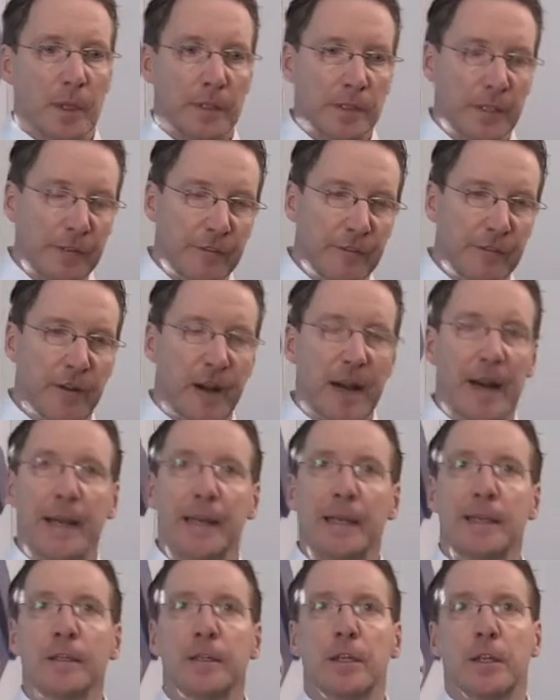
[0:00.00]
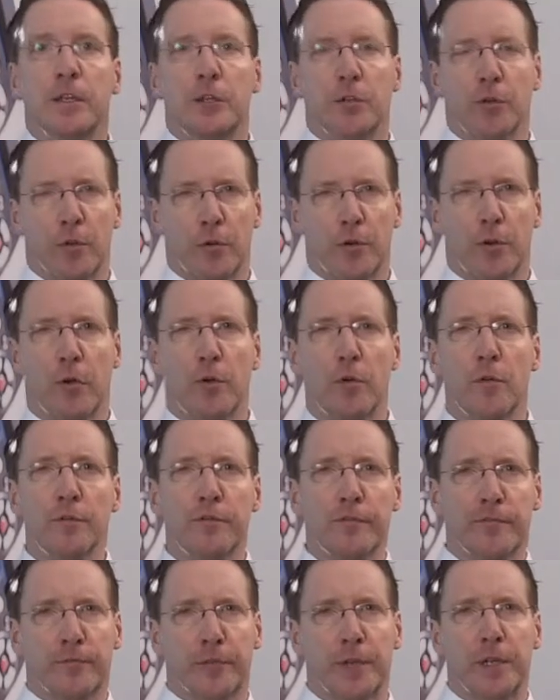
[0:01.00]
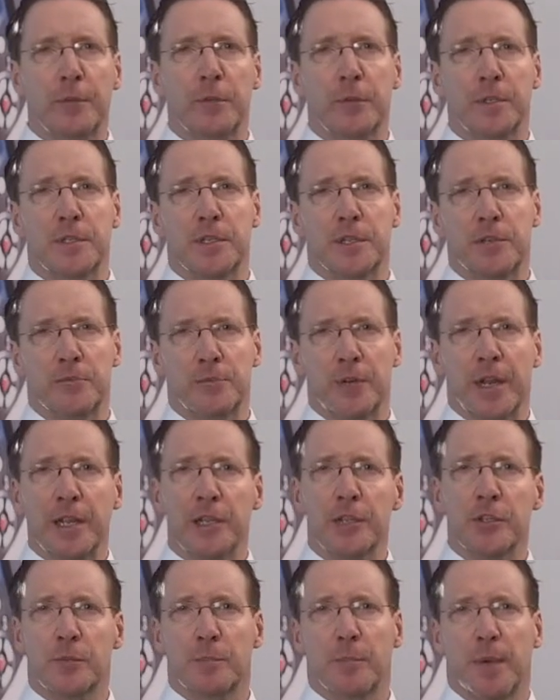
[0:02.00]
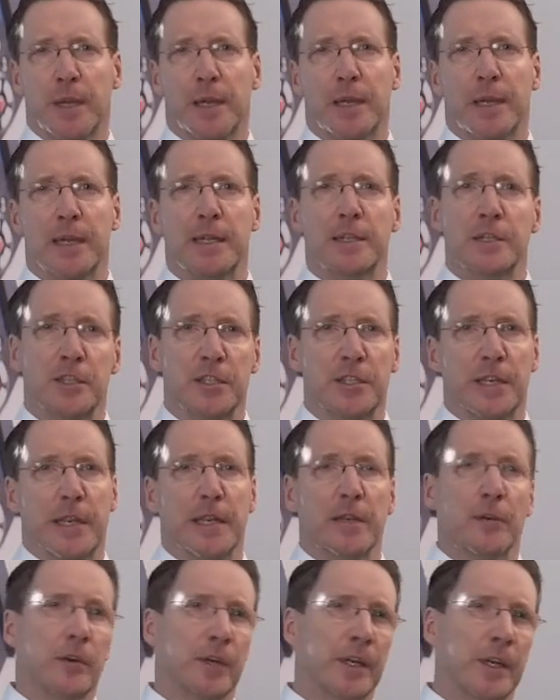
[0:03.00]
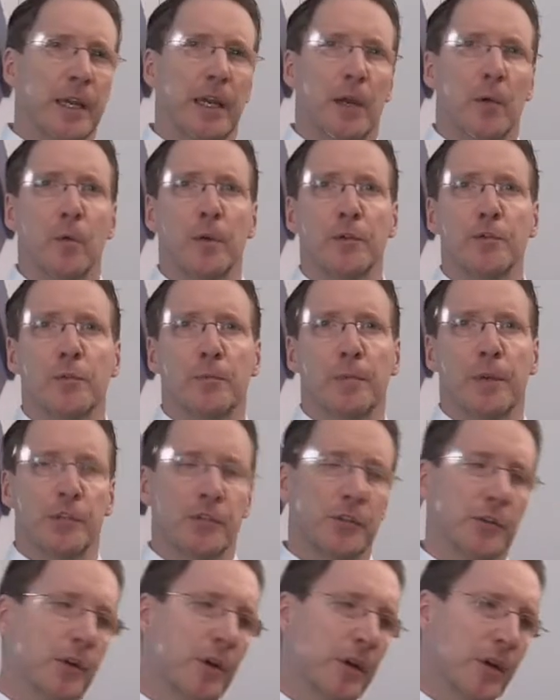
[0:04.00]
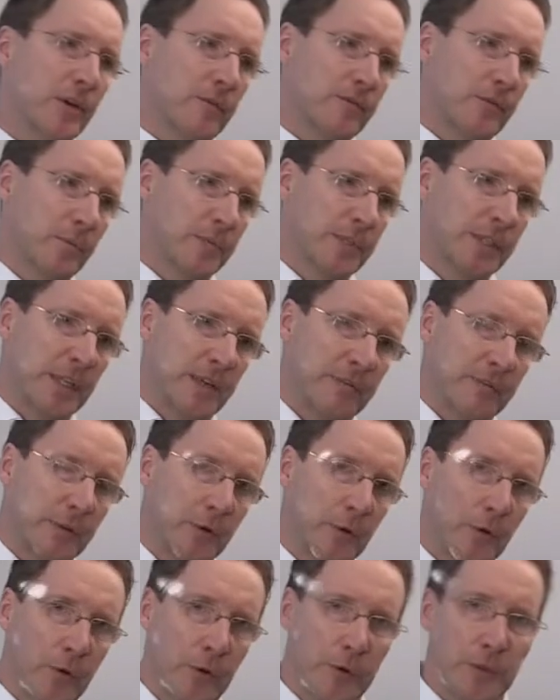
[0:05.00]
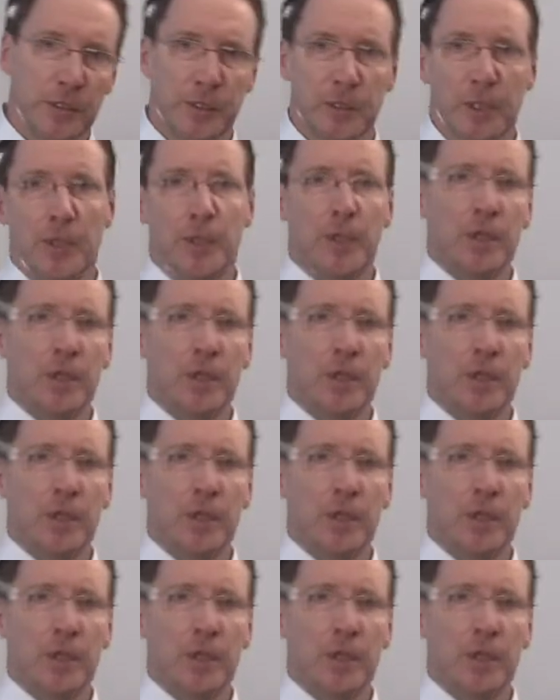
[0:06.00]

define your own frequency range by hand, saying, okay, I want to measure from 7 Hertz